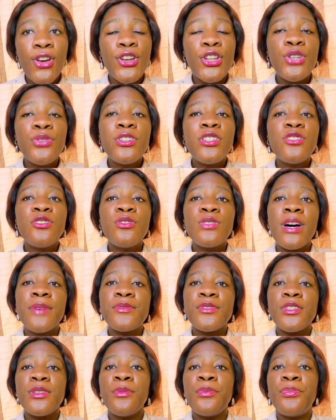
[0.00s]
You really don't have
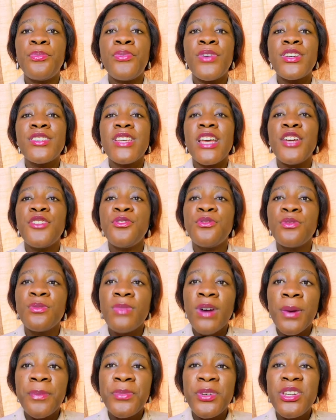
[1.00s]
to impress any
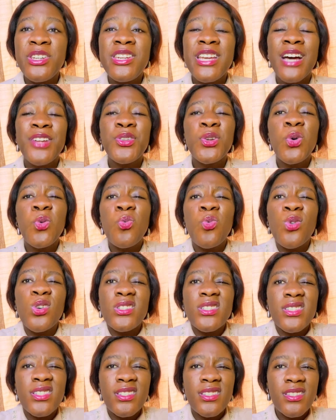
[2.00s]
human being. They are not
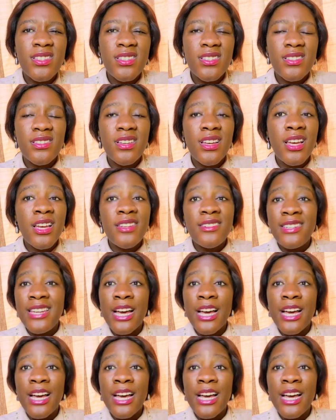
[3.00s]
worth it.